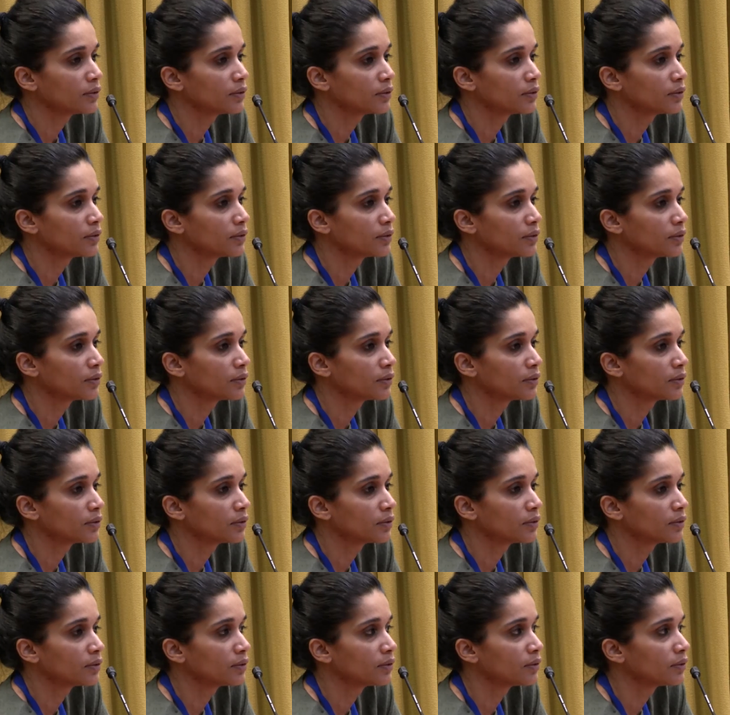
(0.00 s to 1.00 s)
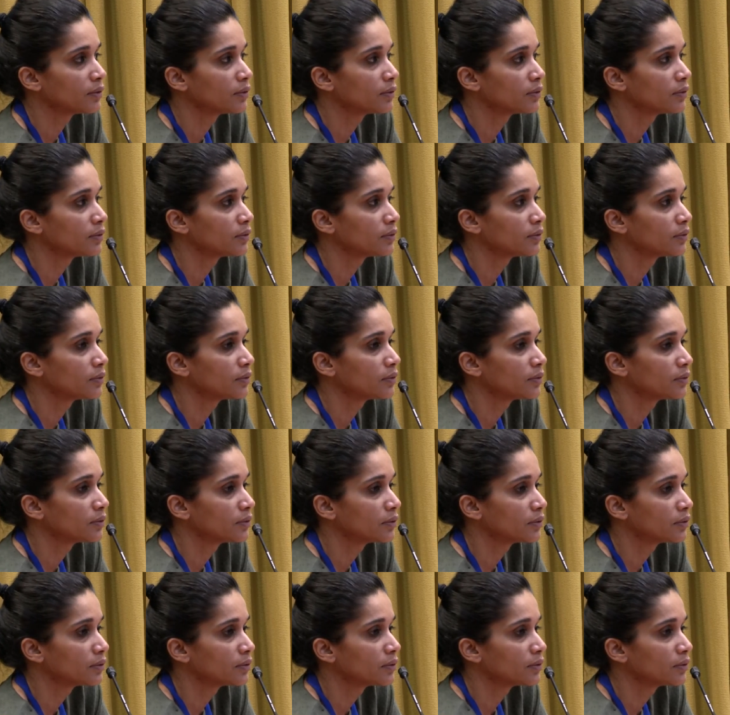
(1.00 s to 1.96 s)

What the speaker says: (no one is talking)